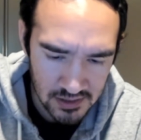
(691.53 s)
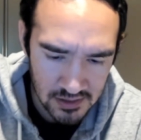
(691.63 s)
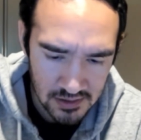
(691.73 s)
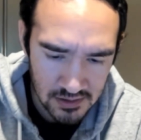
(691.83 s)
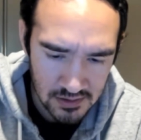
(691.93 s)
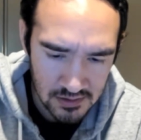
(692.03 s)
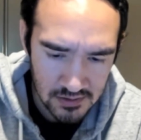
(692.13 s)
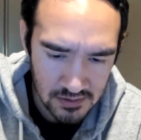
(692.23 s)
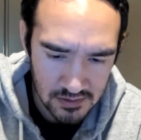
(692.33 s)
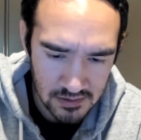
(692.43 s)

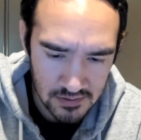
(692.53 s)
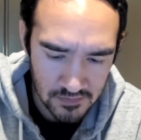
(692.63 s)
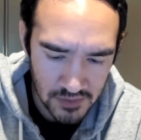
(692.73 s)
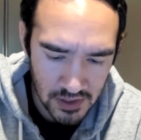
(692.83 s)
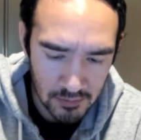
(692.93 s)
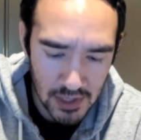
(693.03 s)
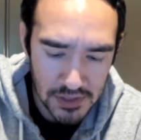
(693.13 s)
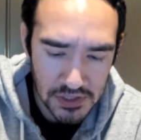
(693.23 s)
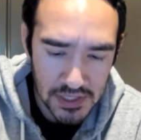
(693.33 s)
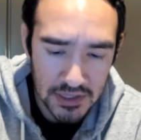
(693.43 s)
I'm
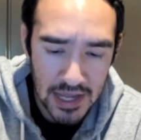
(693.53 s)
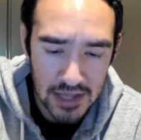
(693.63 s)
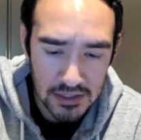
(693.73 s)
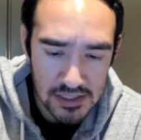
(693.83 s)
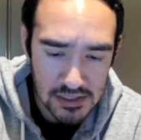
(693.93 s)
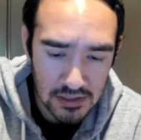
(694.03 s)
glad that they at least